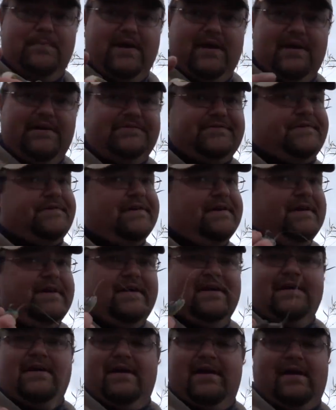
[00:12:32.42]
baits,
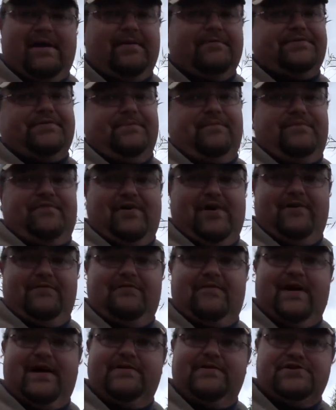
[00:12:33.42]
have some fun,
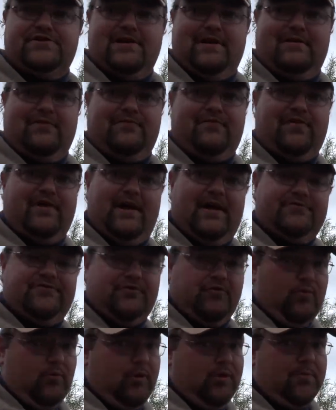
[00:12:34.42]
find the shallow flats,
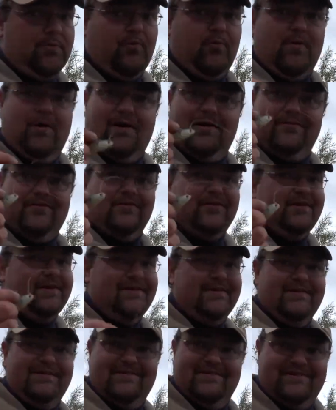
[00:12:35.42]
your warmer water.
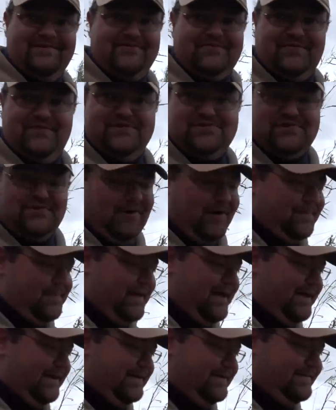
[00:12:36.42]
These fish are up
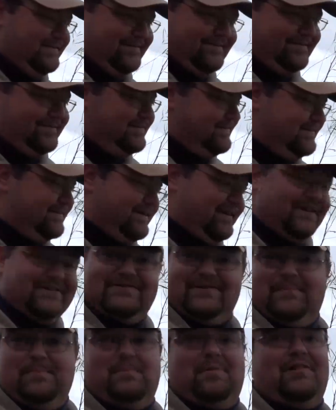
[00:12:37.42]
on it.
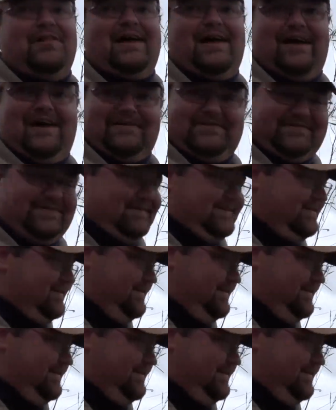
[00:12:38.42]
It's a blast.